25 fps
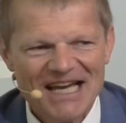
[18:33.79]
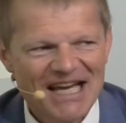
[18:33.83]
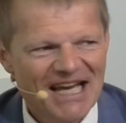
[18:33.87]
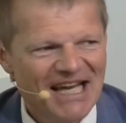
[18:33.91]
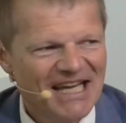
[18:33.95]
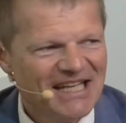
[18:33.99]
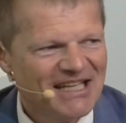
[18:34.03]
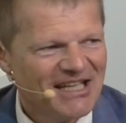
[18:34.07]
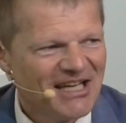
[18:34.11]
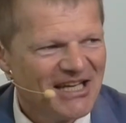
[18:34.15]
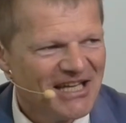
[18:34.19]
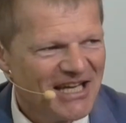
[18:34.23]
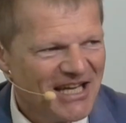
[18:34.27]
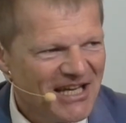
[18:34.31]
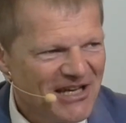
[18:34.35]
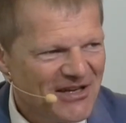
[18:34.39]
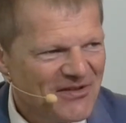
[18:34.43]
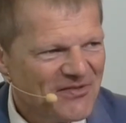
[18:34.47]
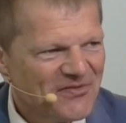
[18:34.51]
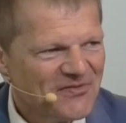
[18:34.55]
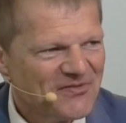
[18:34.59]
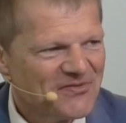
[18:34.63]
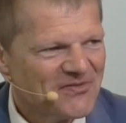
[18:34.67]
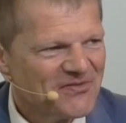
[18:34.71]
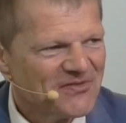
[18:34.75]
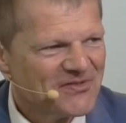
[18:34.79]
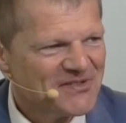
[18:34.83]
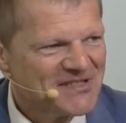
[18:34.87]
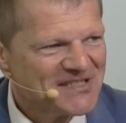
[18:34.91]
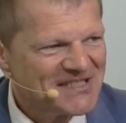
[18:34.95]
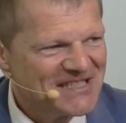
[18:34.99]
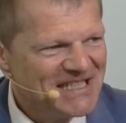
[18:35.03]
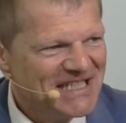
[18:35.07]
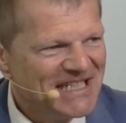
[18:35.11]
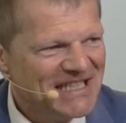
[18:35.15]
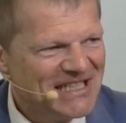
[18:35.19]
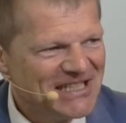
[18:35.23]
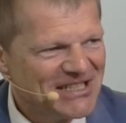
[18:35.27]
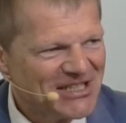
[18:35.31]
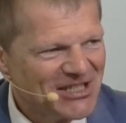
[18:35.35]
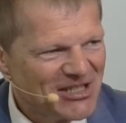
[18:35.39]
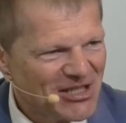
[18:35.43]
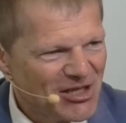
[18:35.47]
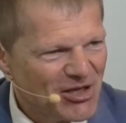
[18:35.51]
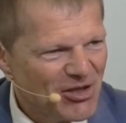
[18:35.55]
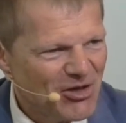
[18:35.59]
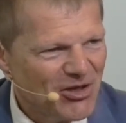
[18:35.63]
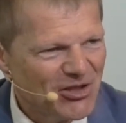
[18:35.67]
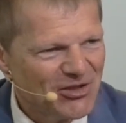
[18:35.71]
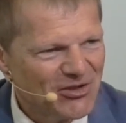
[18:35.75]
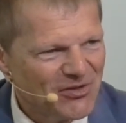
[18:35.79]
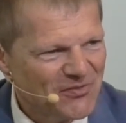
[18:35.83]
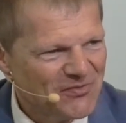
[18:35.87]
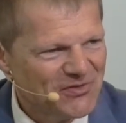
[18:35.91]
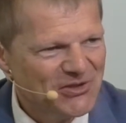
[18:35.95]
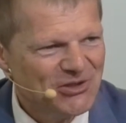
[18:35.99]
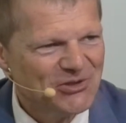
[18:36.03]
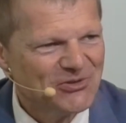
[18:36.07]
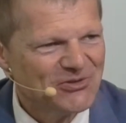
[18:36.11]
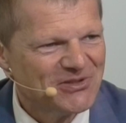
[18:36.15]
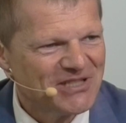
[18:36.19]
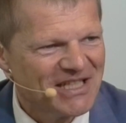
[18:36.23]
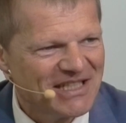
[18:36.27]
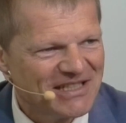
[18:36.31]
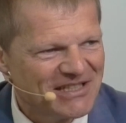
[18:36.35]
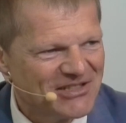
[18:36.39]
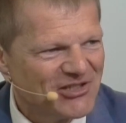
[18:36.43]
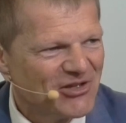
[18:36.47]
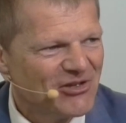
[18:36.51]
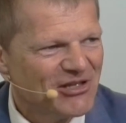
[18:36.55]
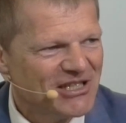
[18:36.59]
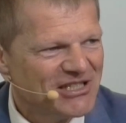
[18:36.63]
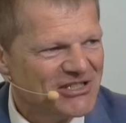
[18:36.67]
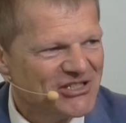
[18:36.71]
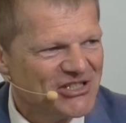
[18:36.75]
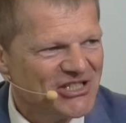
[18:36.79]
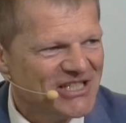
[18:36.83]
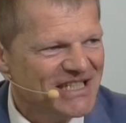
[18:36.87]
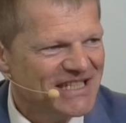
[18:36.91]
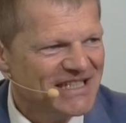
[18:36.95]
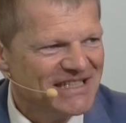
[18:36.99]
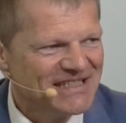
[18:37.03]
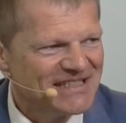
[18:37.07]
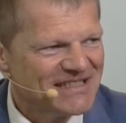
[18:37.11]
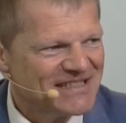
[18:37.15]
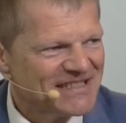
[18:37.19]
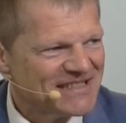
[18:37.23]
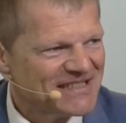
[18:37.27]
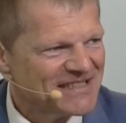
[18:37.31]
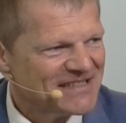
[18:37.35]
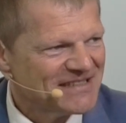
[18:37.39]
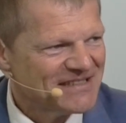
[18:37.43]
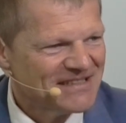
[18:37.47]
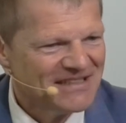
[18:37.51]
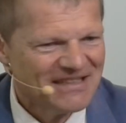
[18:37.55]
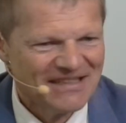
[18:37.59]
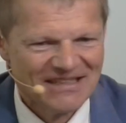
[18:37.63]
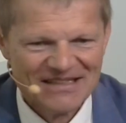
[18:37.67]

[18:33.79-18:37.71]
And I have seen a lot of new technologies